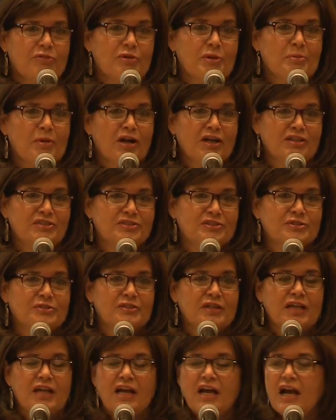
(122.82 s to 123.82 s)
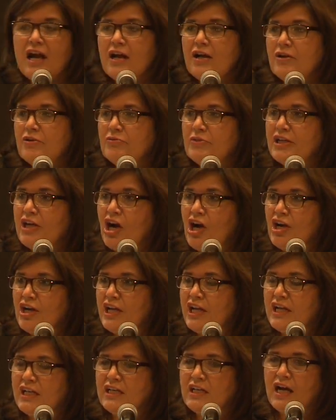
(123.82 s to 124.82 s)
three-party suit
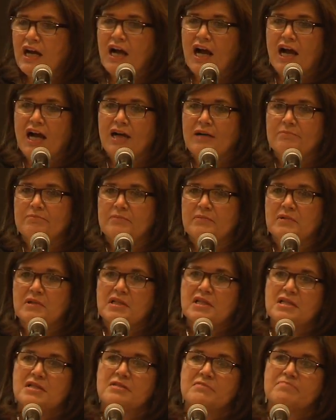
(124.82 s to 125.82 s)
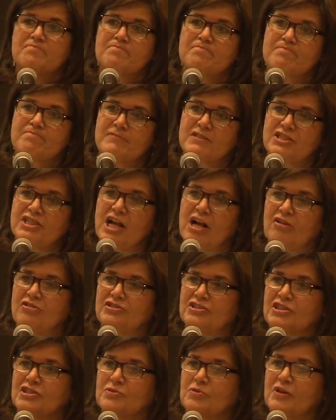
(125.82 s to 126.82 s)
regarding the
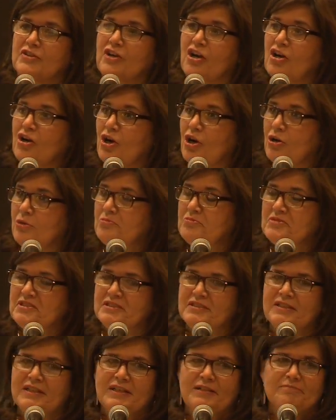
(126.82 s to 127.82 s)
challenges with our homes